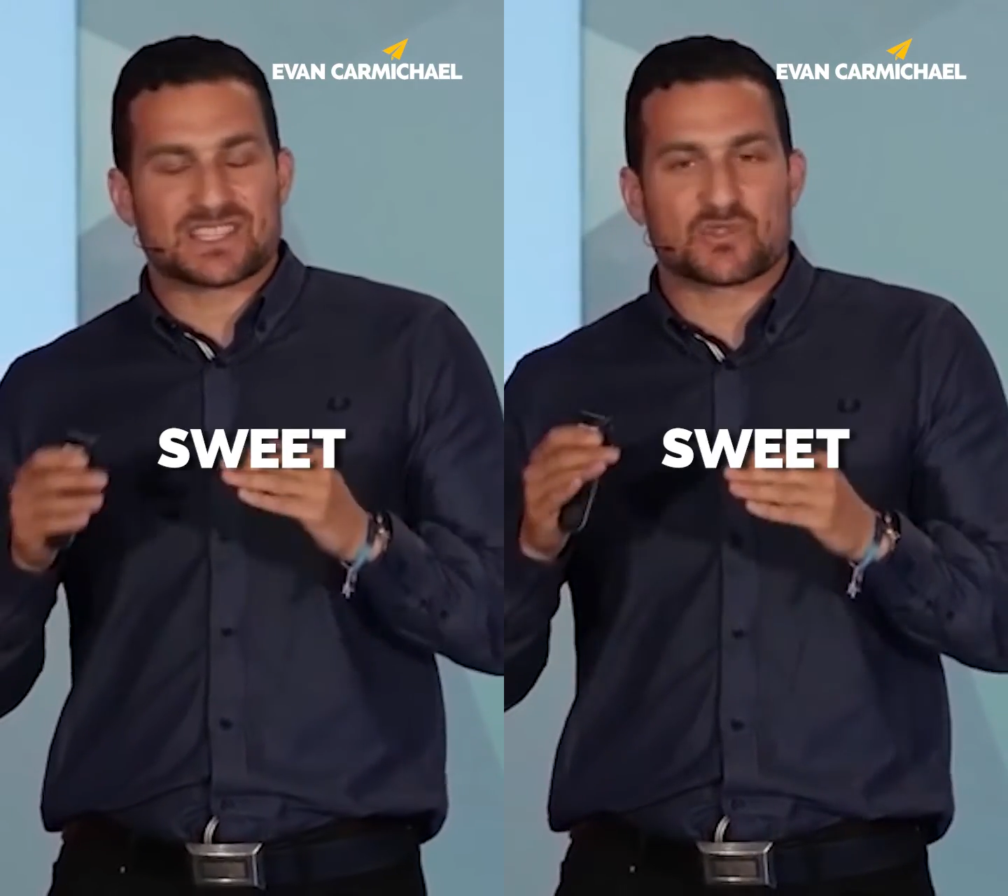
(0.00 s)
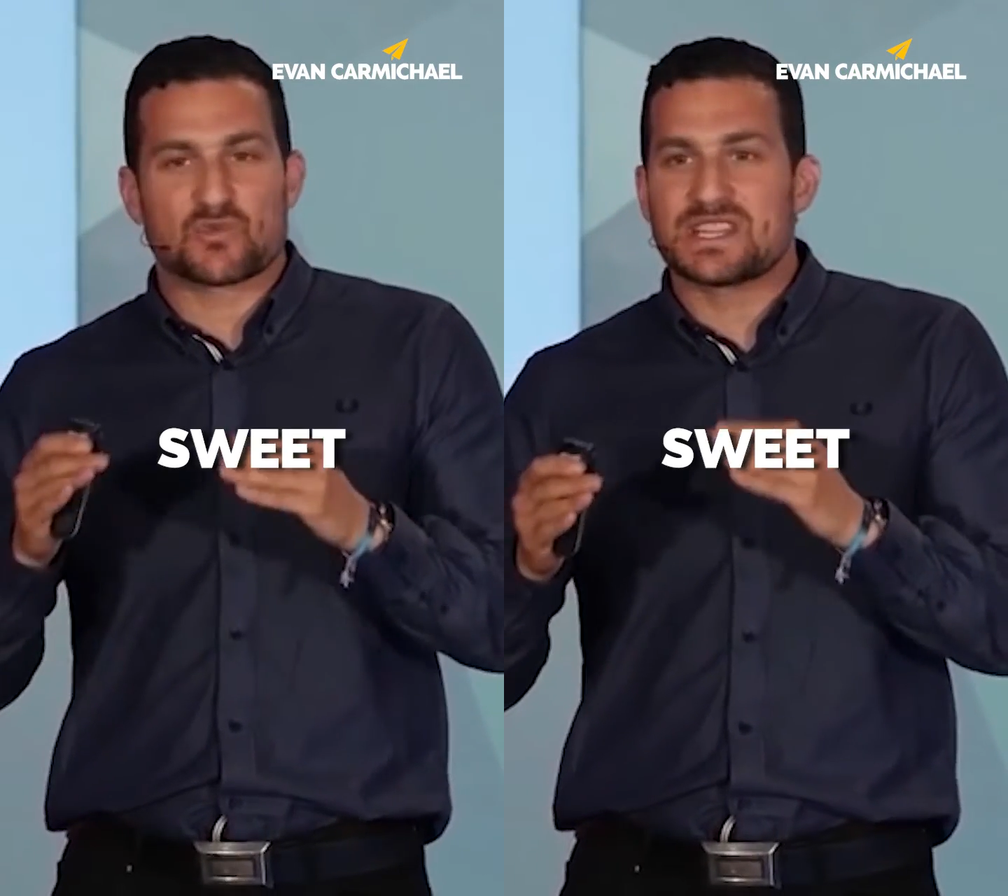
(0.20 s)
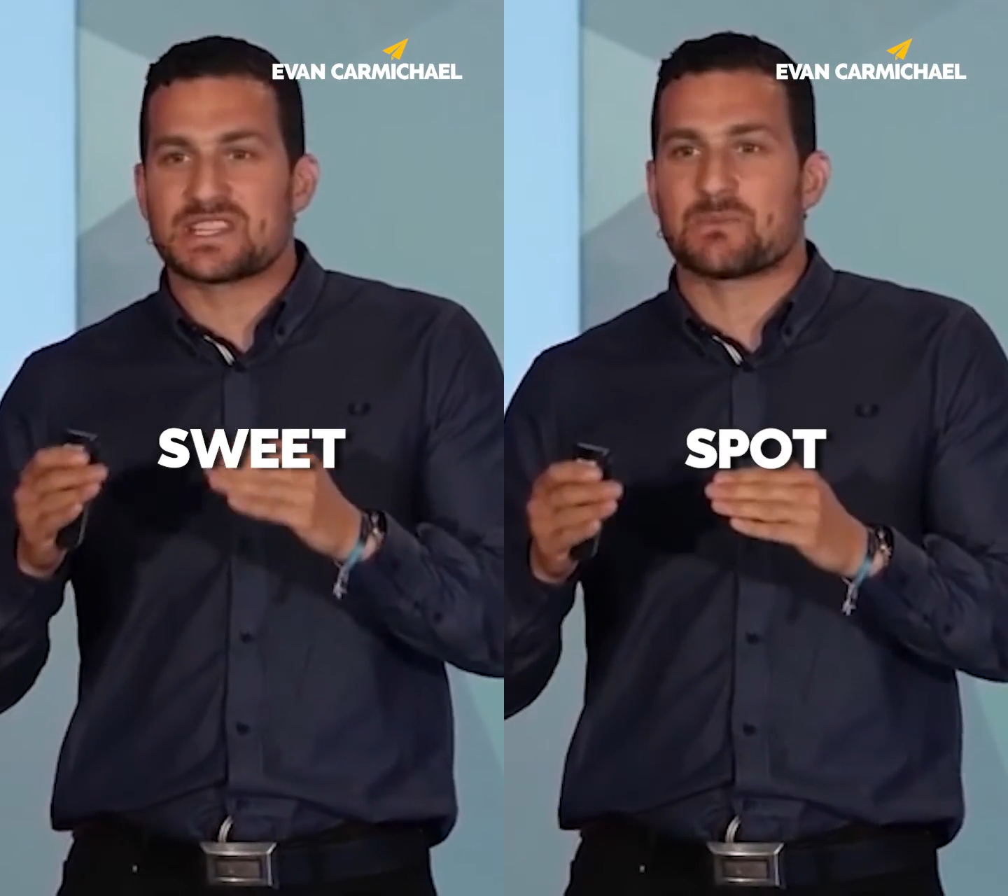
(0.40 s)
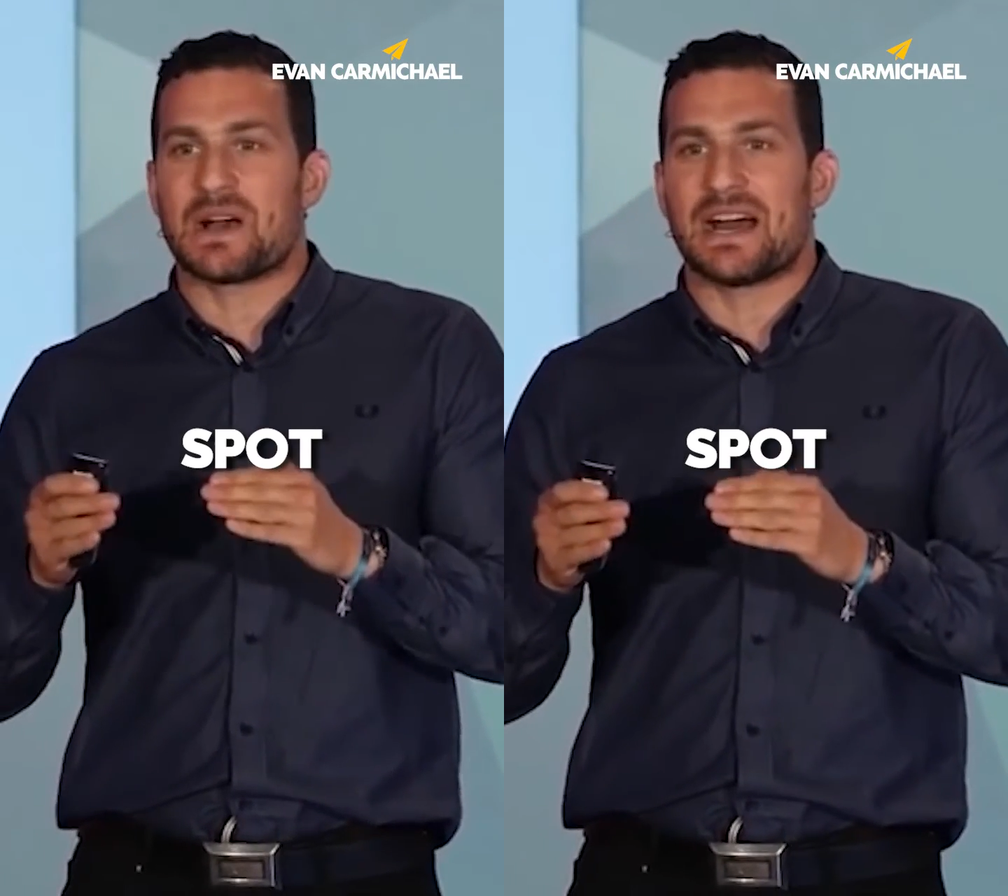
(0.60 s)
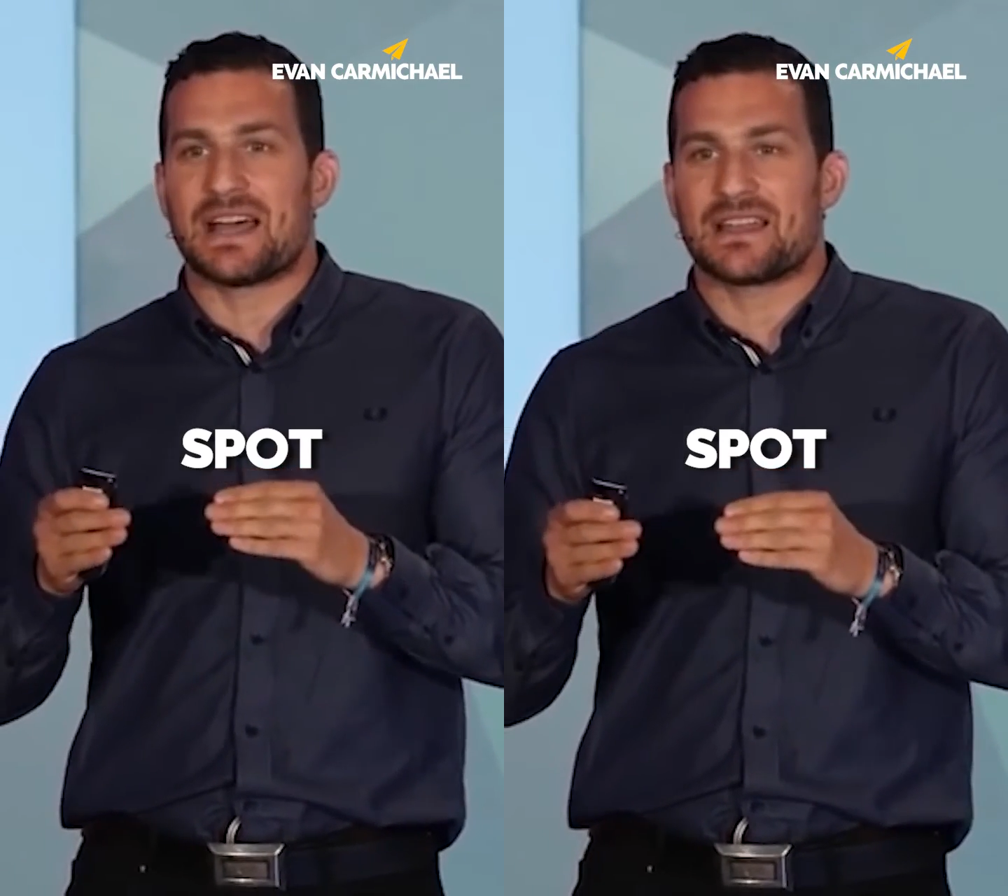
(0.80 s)
sweet
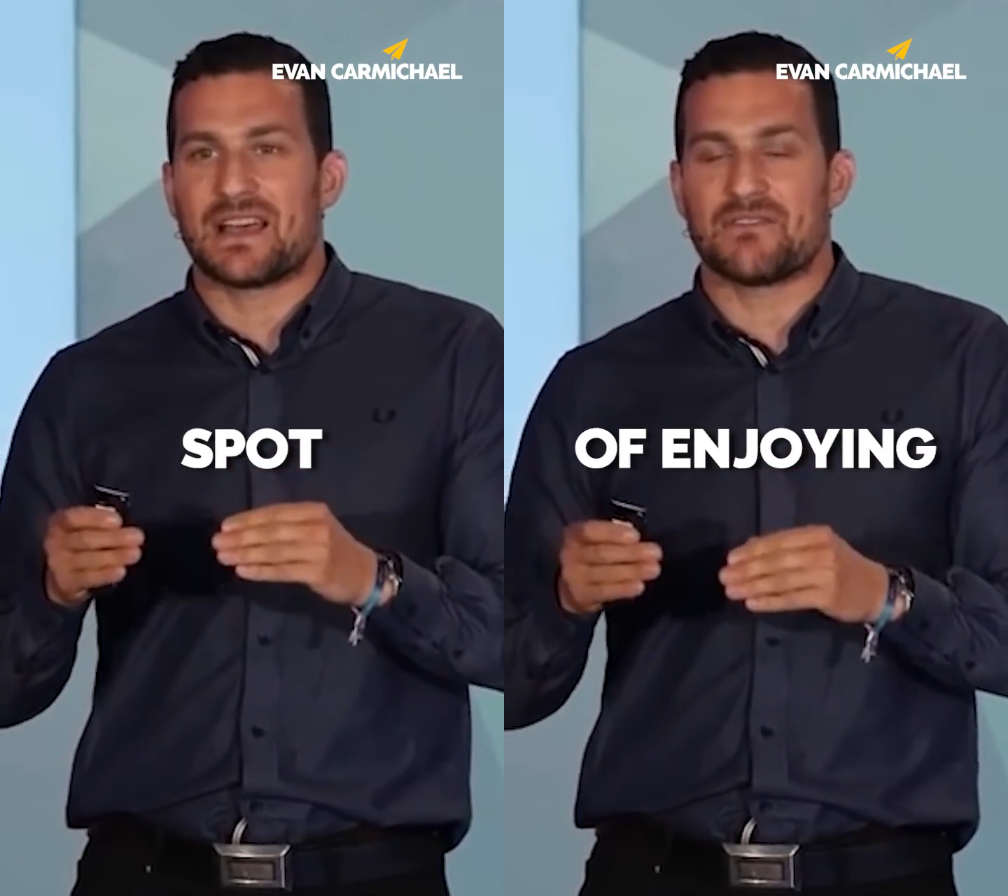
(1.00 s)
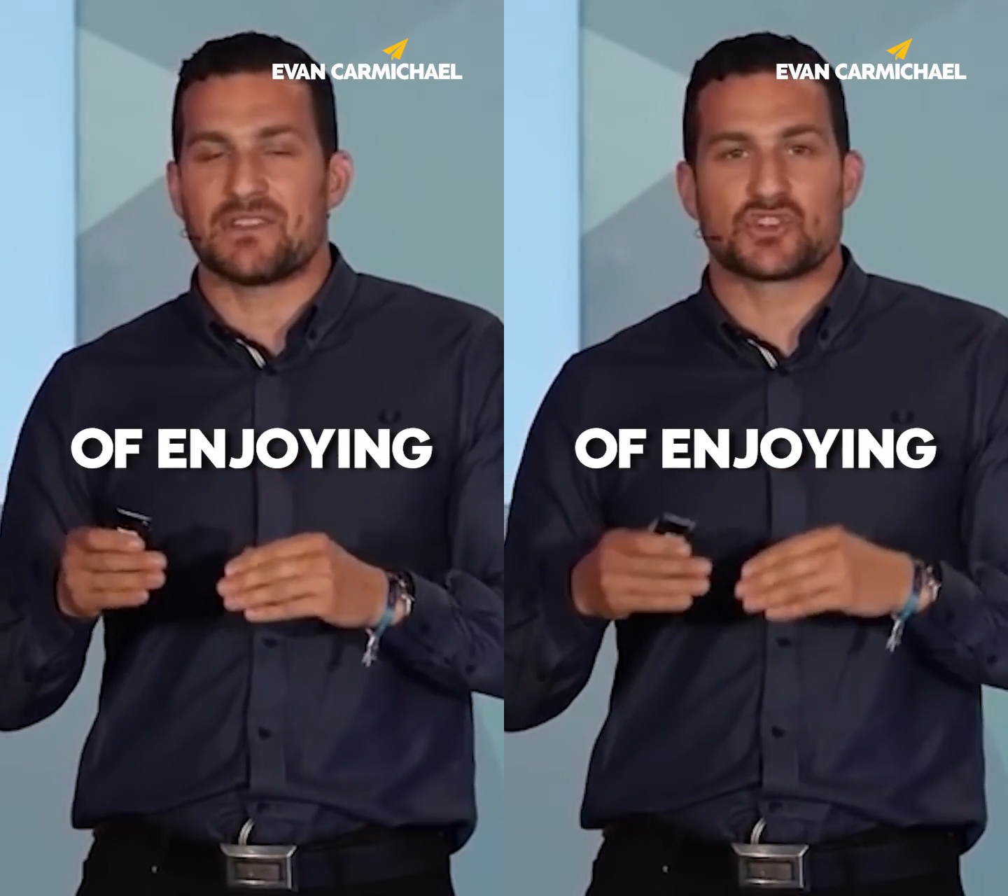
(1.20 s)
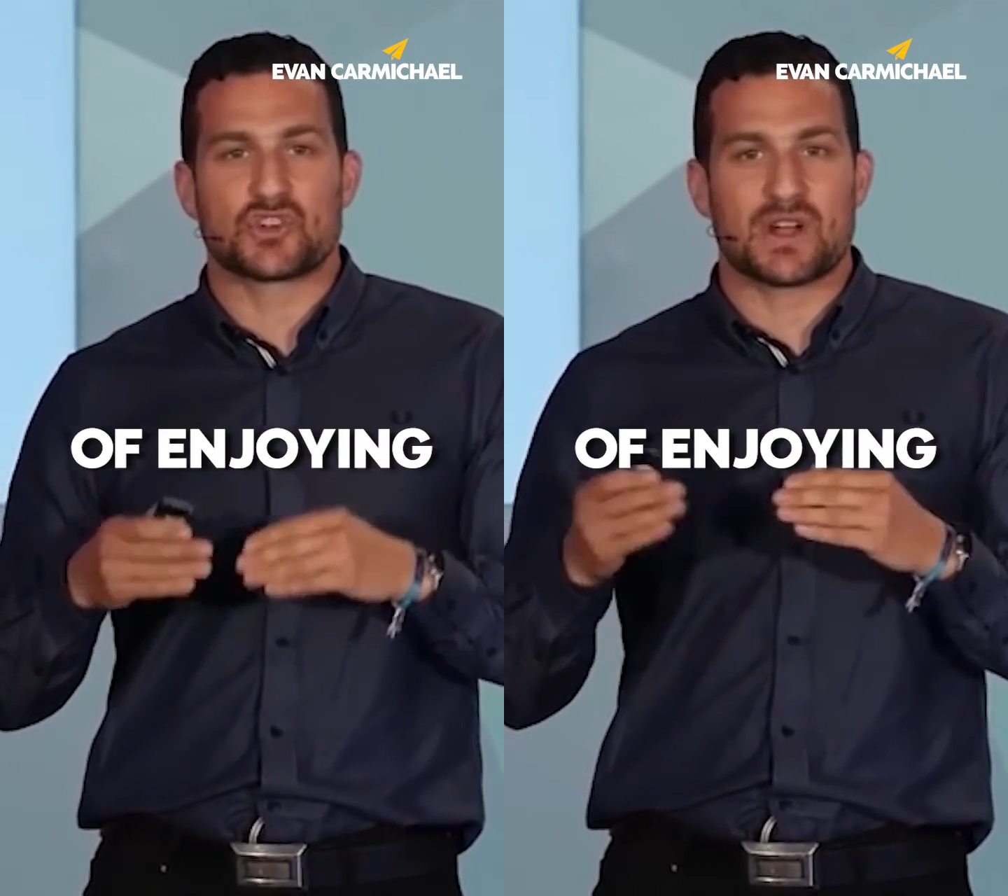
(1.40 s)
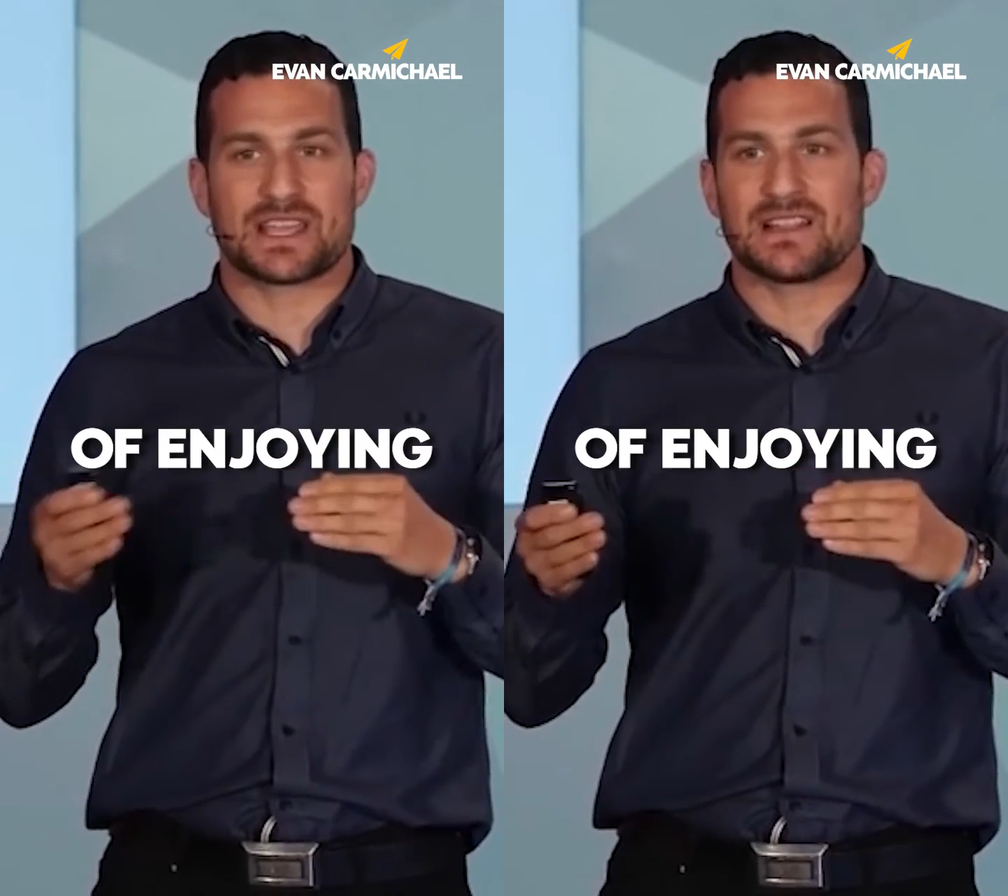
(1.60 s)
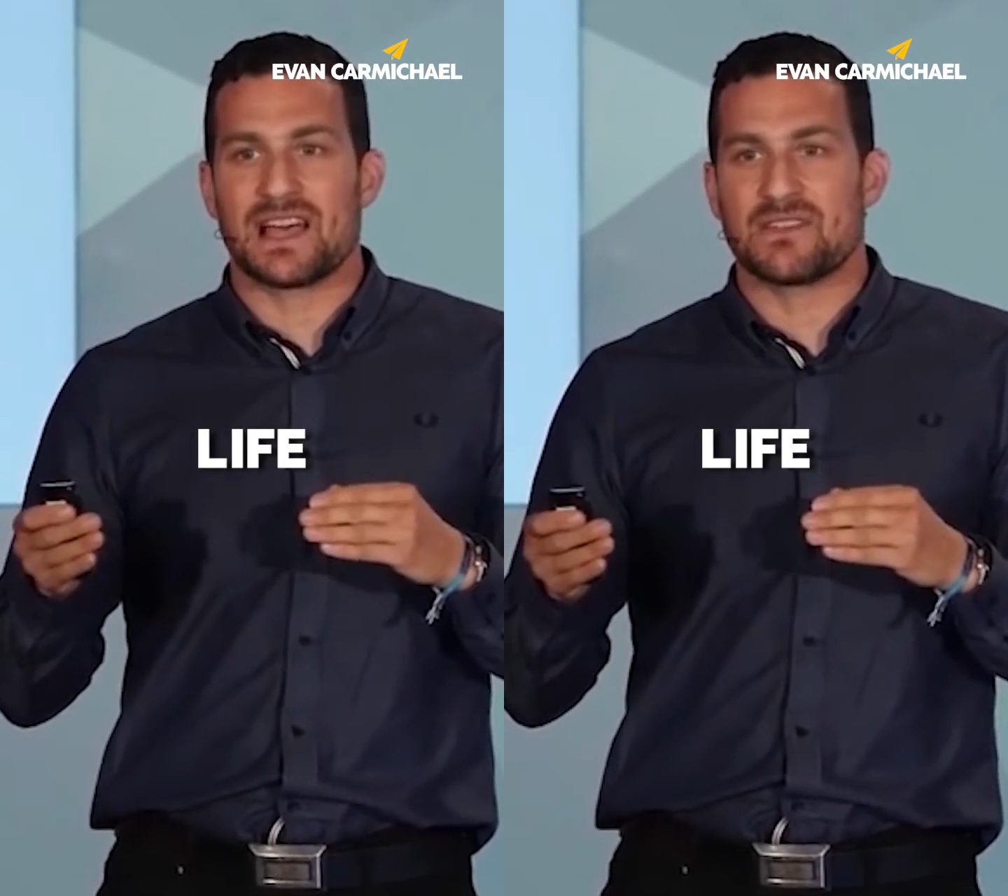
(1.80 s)
spot of
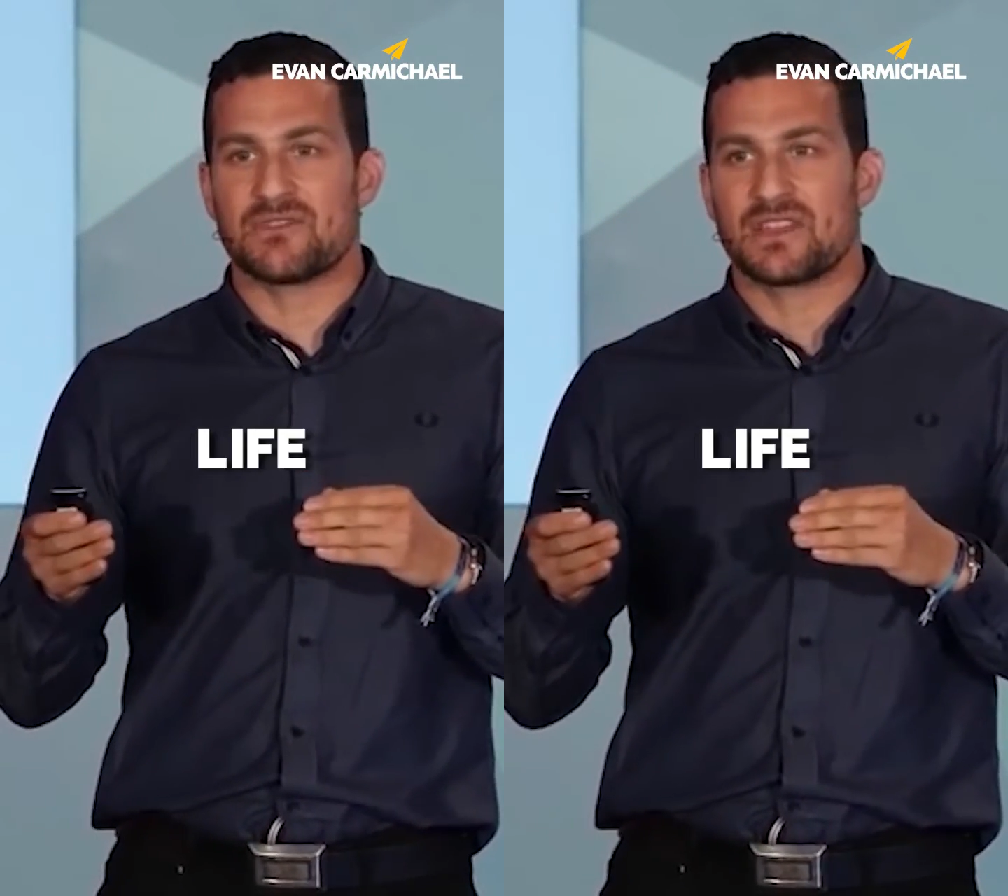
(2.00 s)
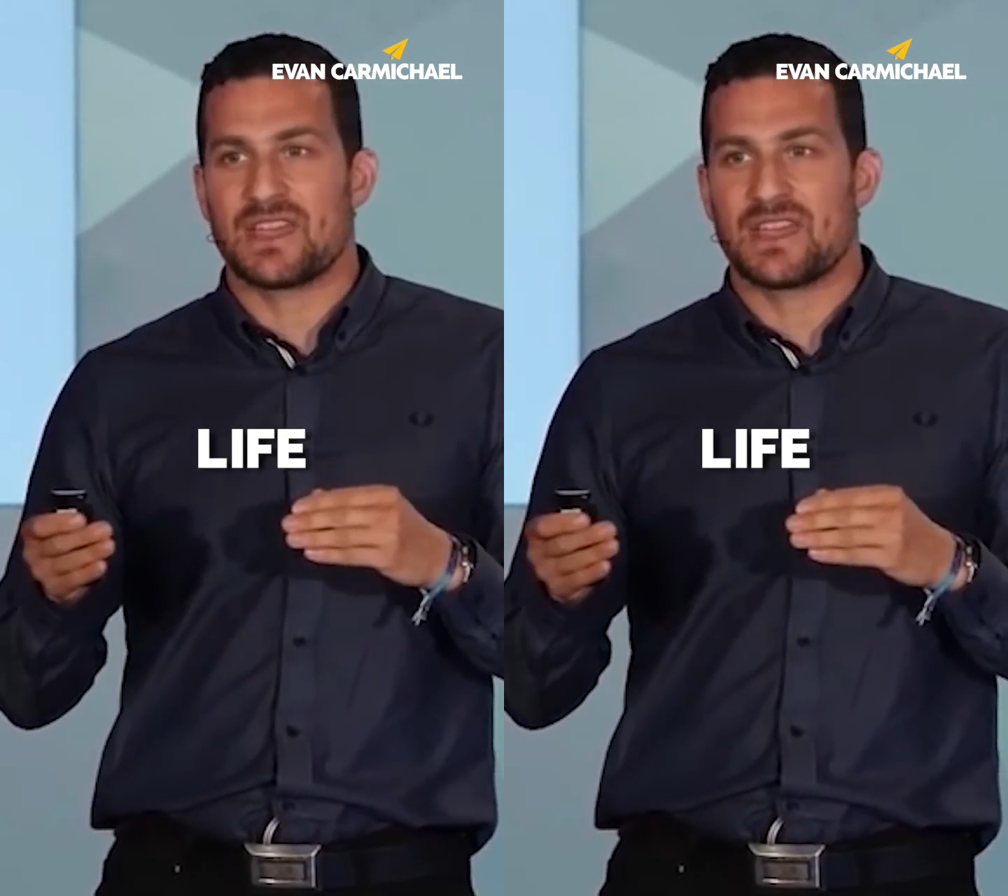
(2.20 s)
enjoying life